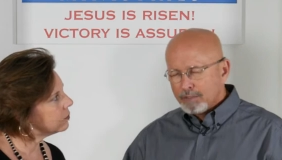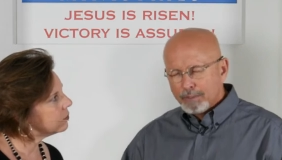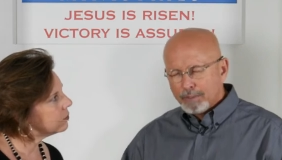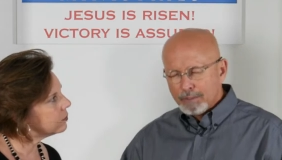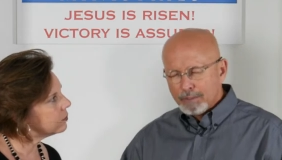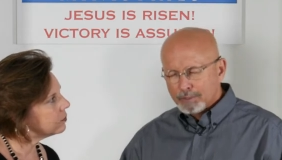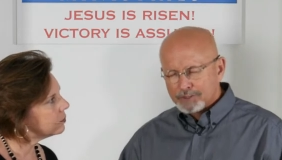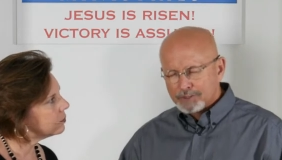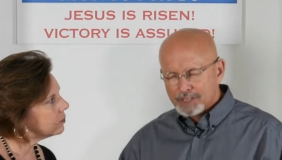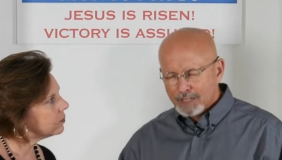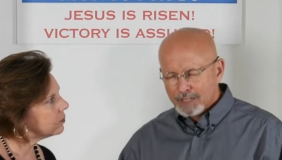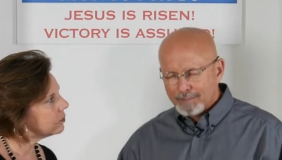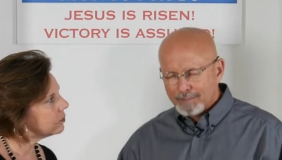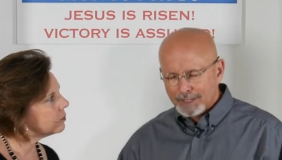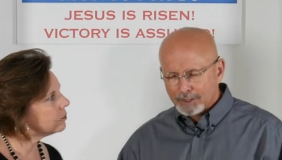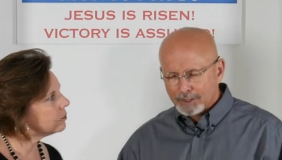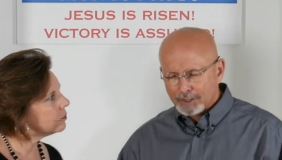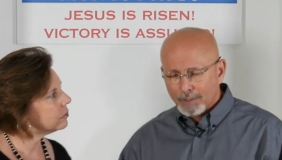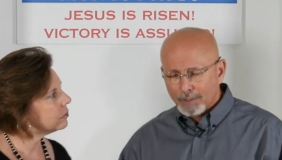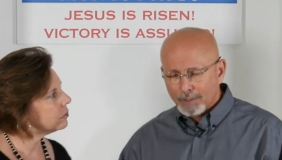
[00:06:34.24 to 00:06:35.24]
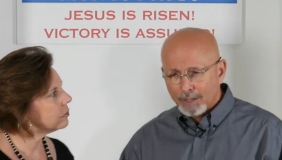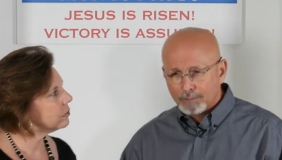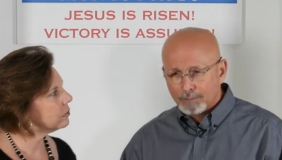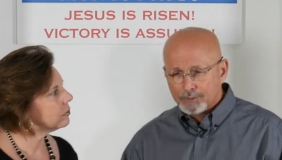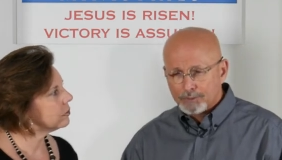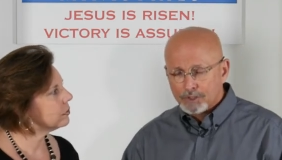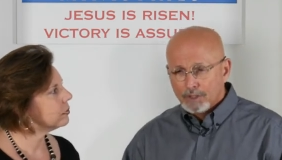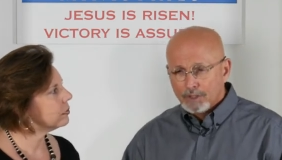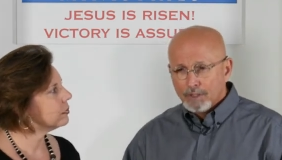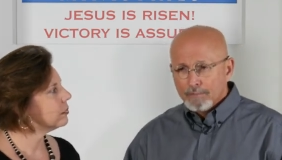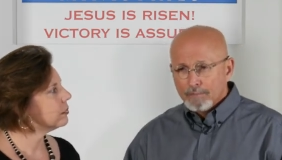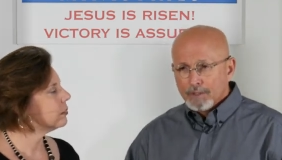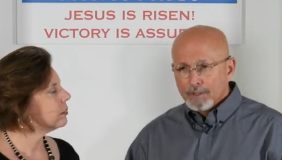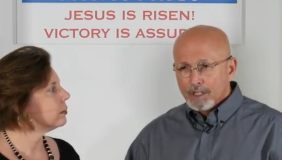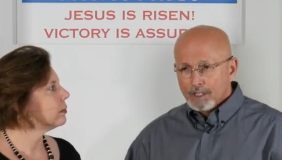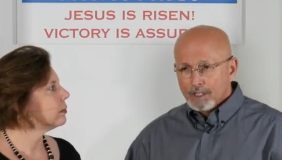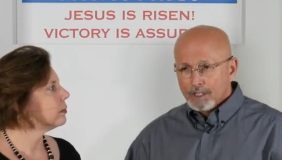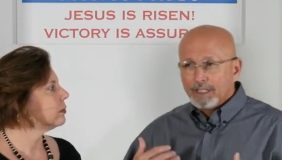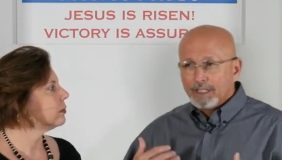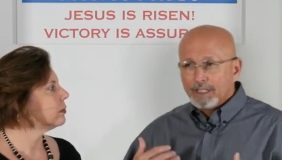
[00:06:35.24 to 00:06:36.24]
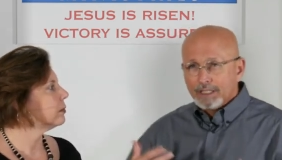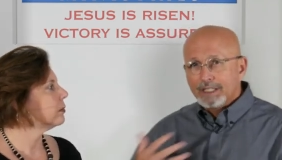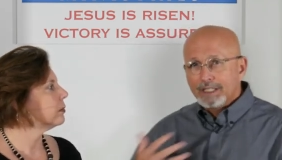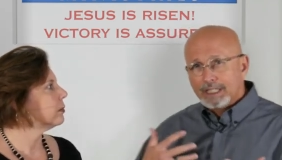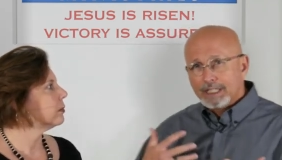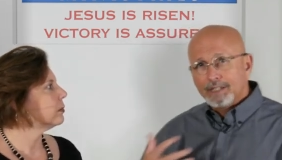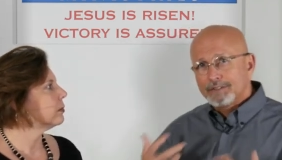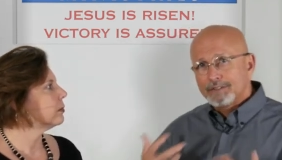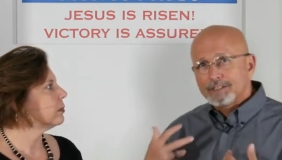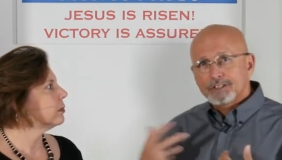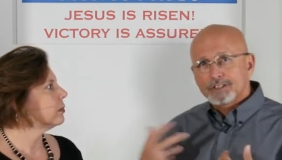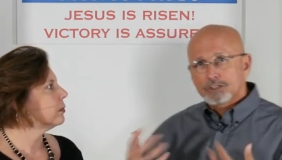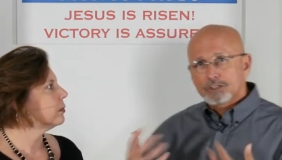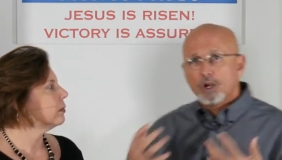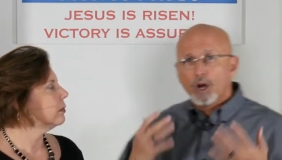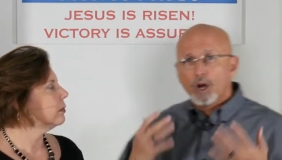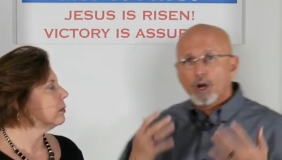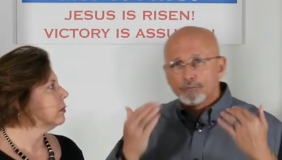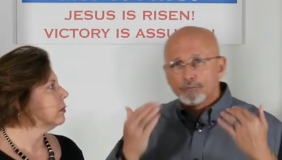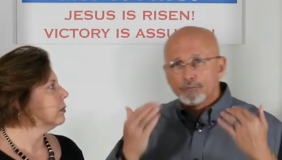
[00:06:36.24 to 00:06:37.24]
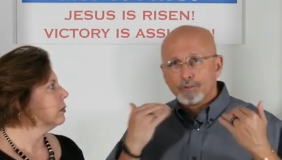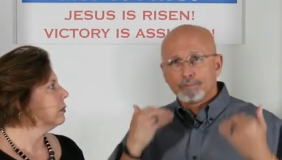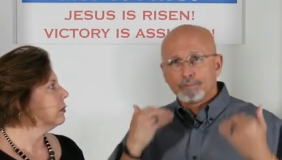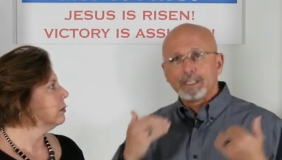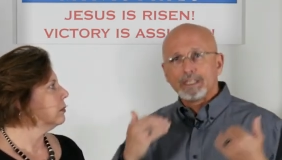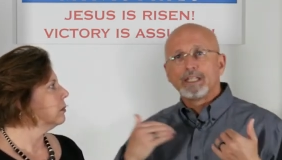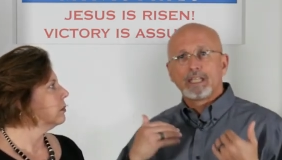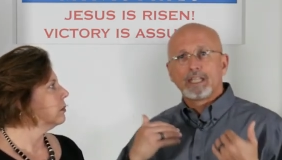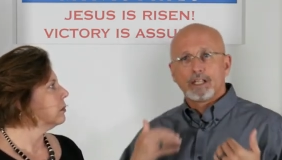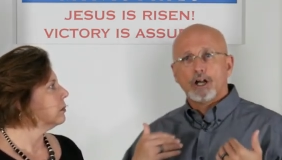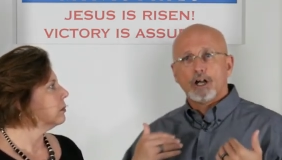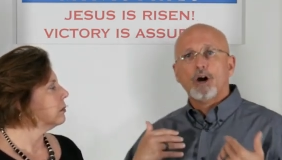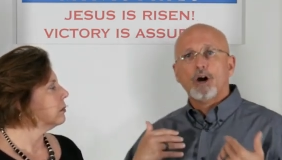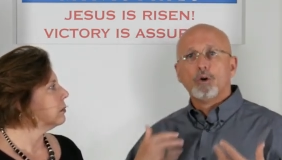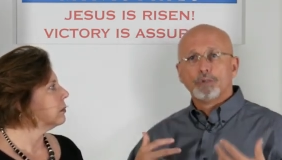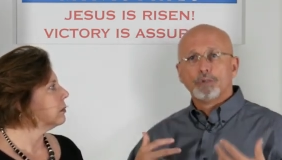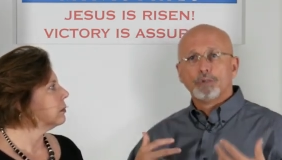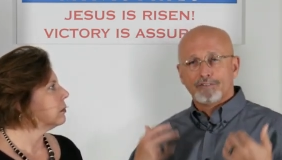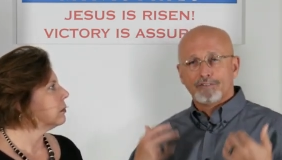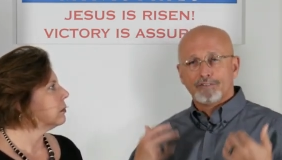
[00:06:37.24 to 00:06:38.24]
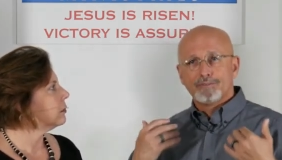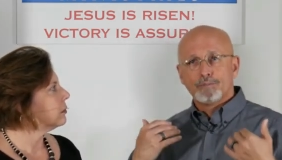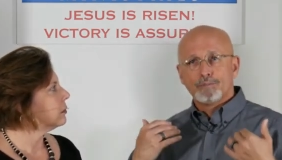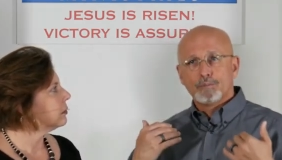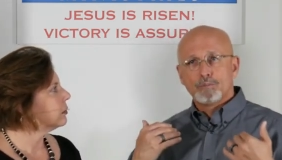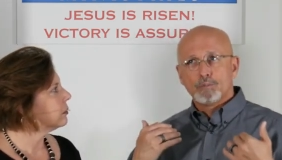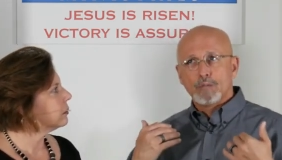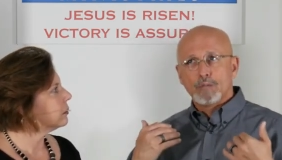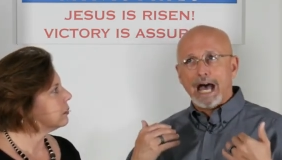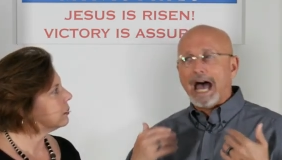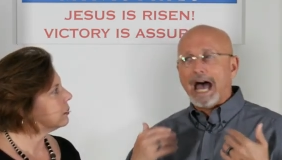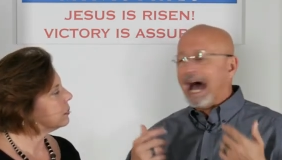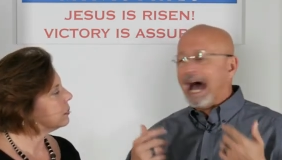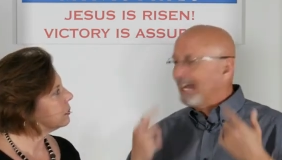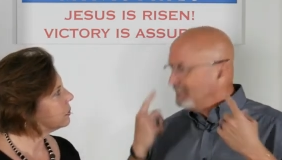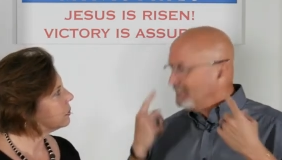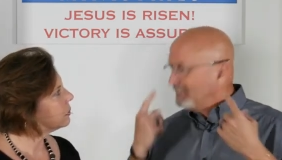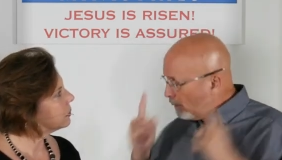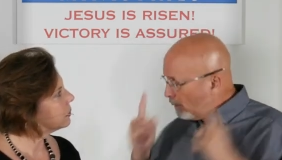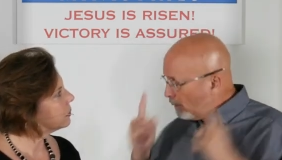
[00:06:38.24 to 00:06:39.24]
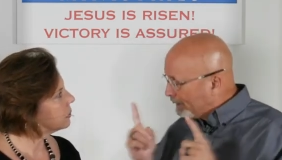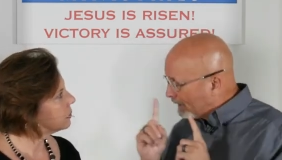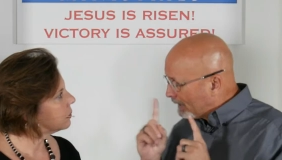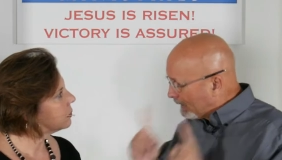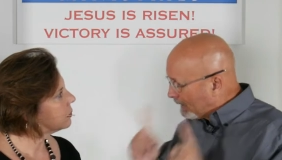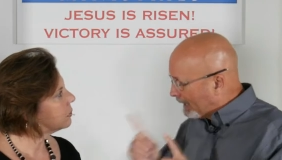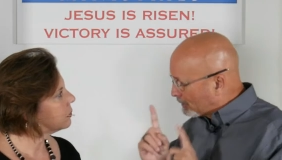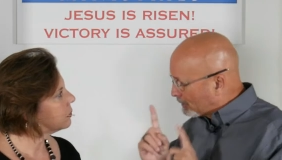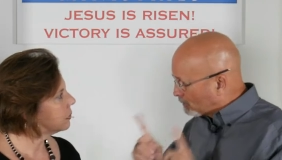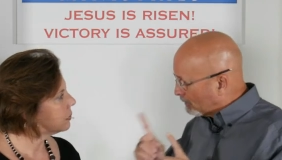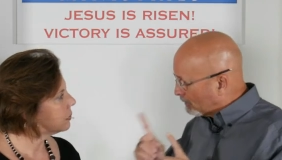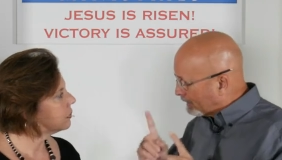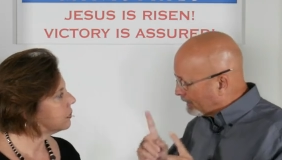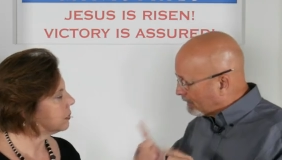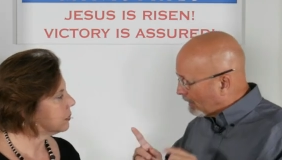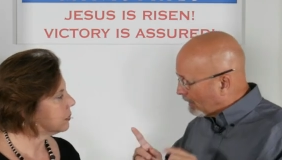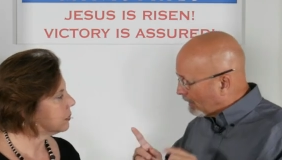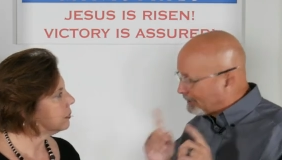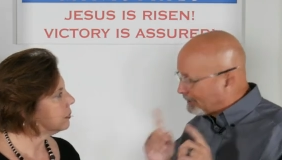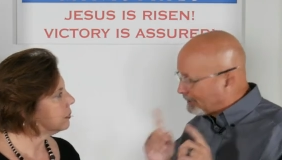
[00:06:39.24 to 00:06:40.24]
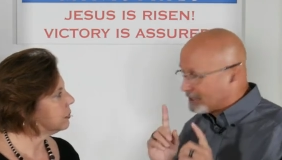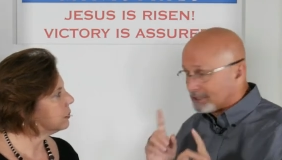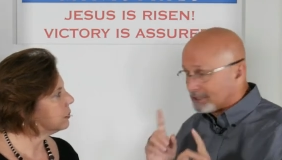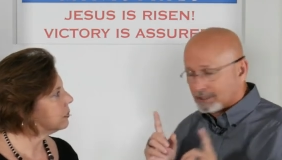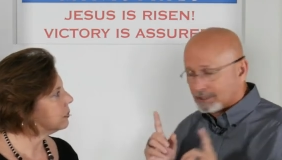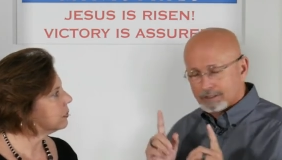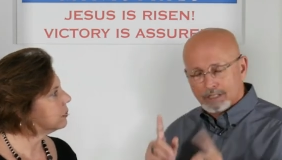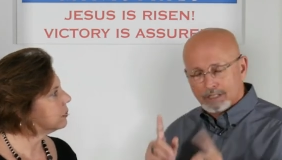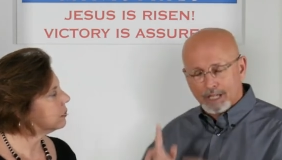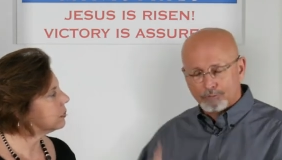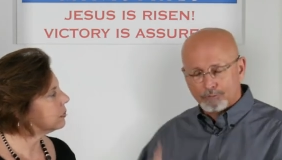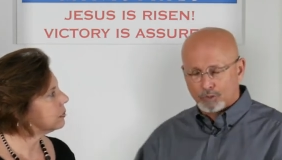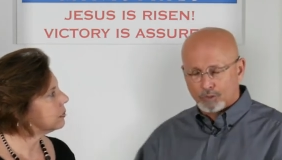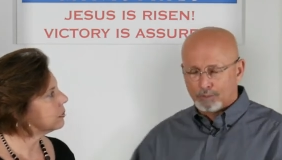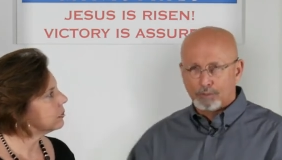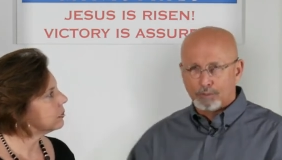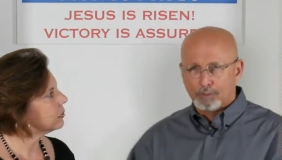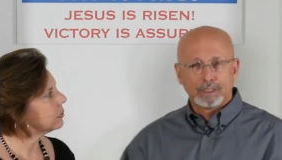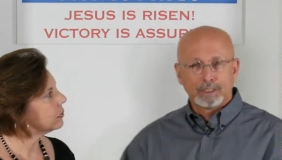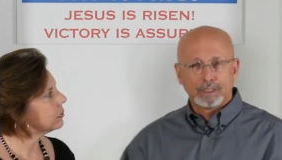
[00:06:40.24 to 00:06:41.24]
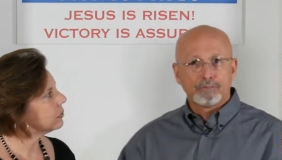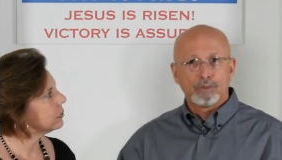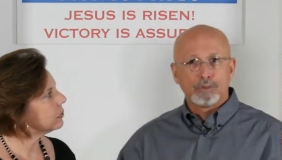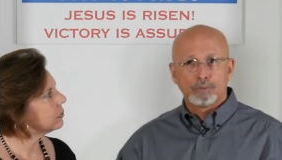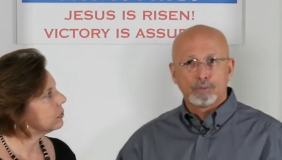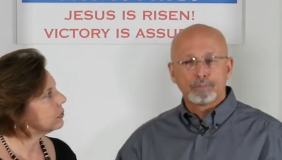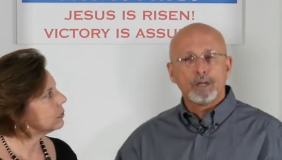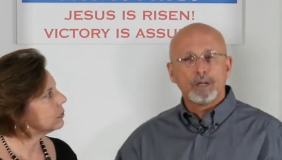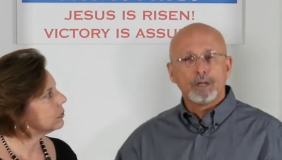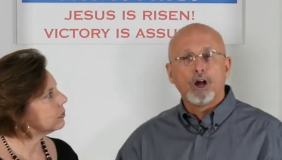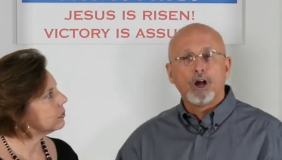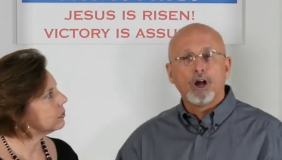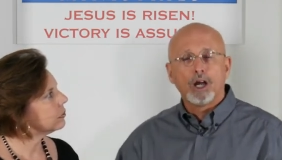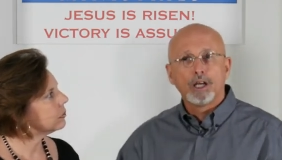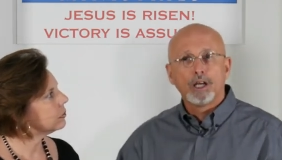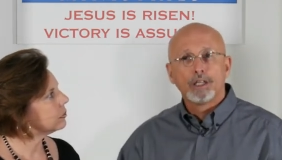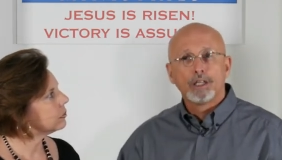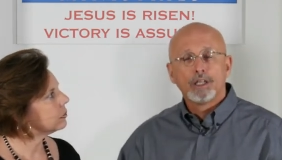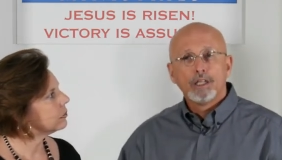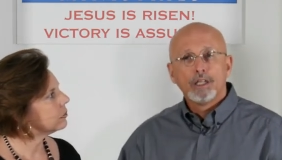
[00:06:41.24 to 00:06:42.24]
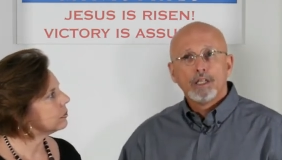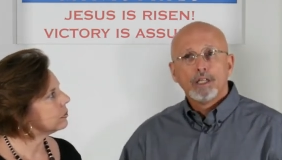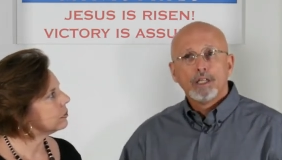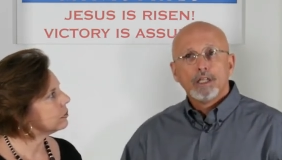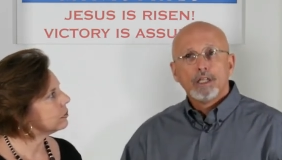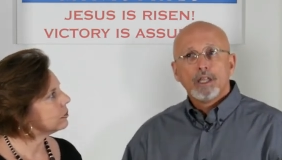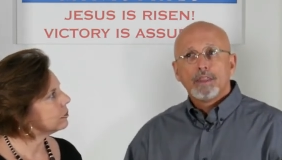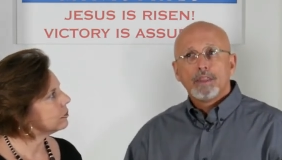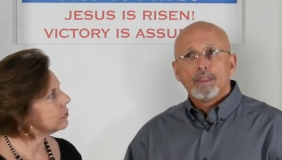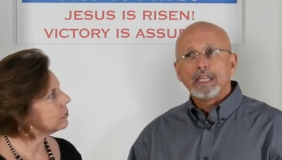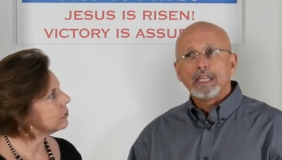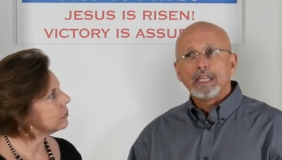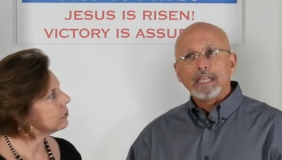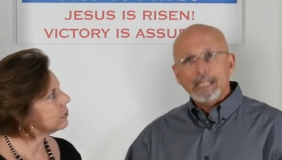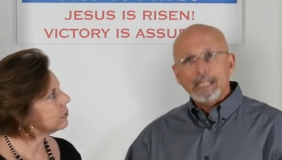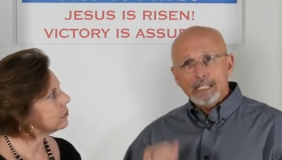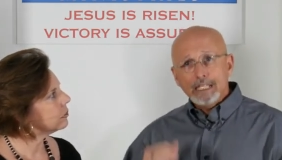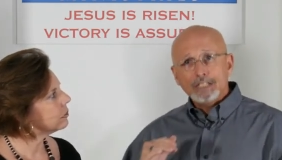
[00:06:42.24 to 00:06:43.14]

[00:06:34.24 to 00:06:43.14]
Speaker 1: and then people say about their problems, and, and again, this is hard for me to get a hold of. I, I know it intellectually. I just have trouble believing it with my heart. That